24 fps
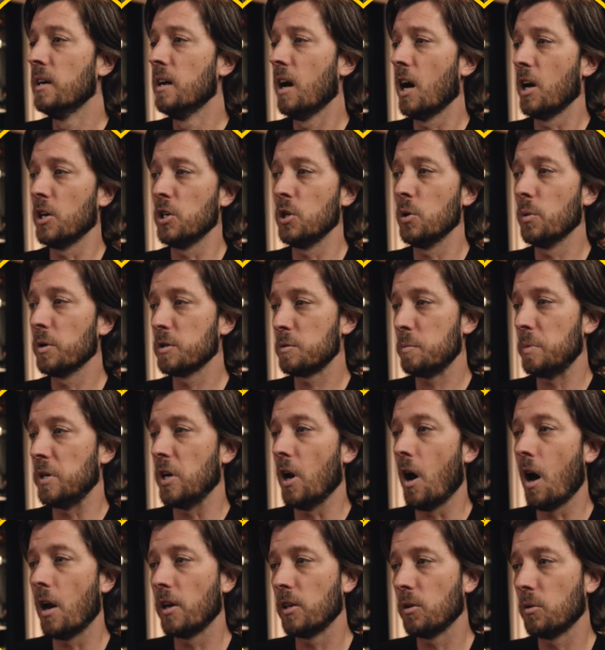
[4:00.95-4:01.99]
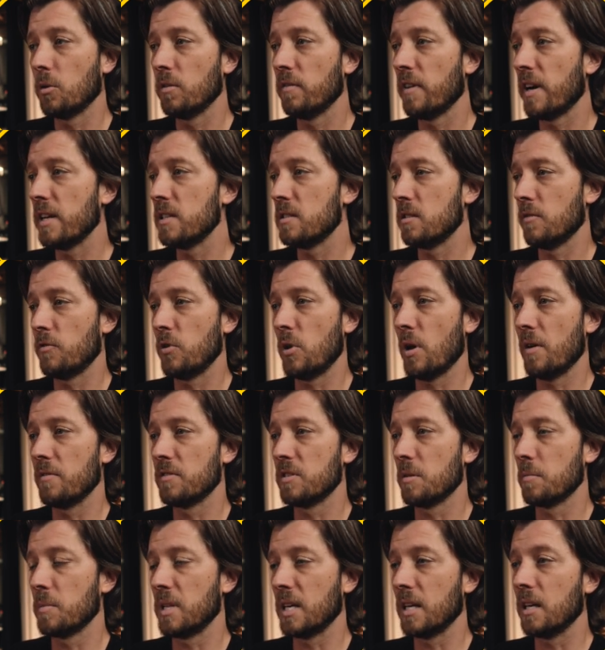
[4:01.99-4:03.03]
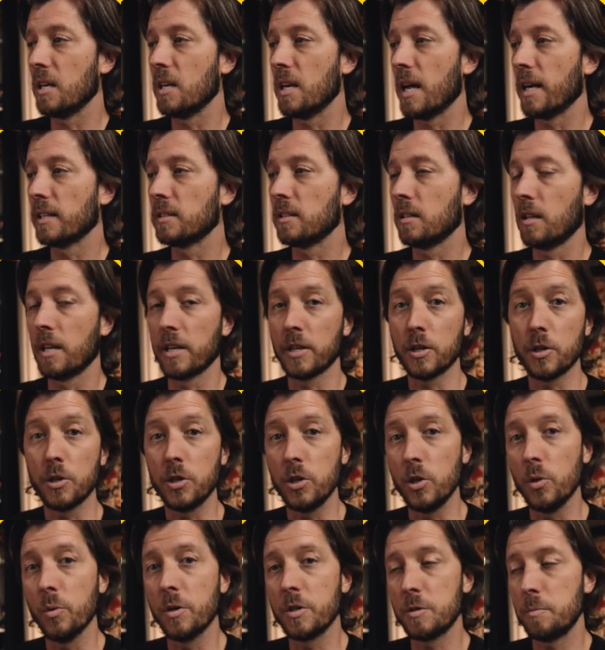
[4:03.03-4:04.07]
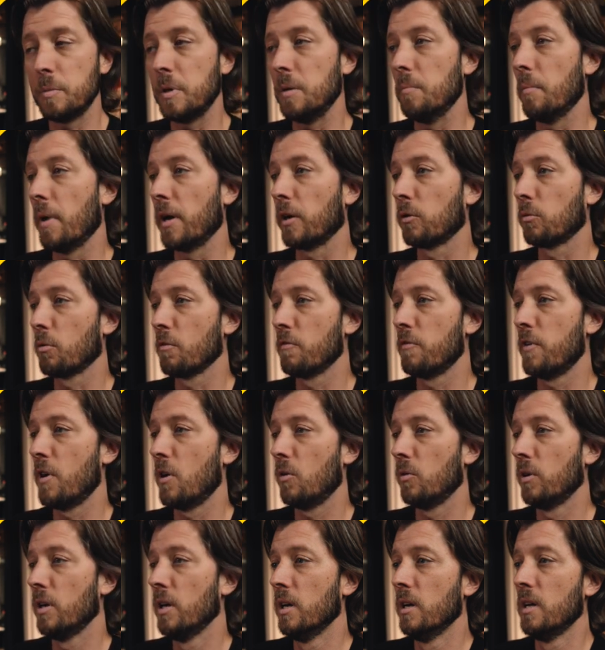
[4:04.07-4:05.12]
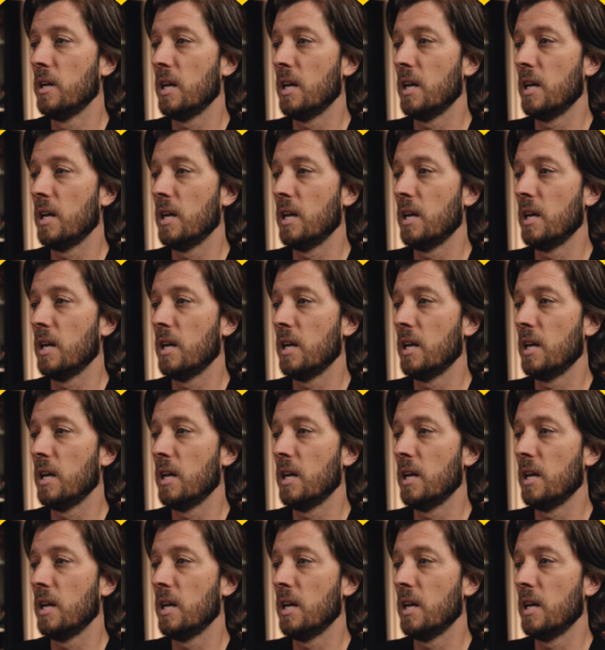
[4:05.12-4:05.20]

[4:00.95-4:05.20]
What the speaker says: A USB audio device if you have something connected like a USB microphone.